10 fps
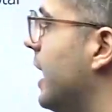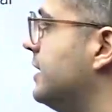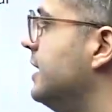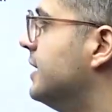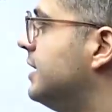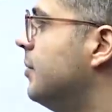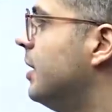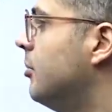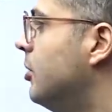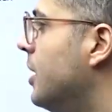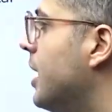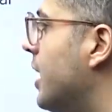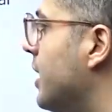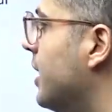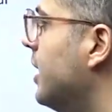SCST PWD
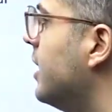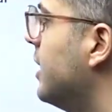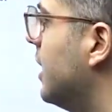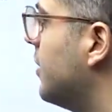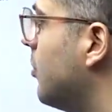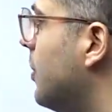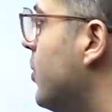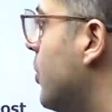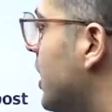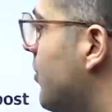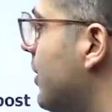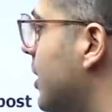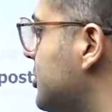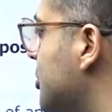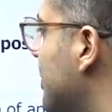category, it will be only
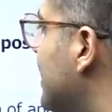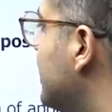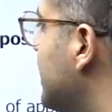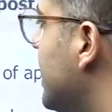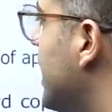1,000 rupees.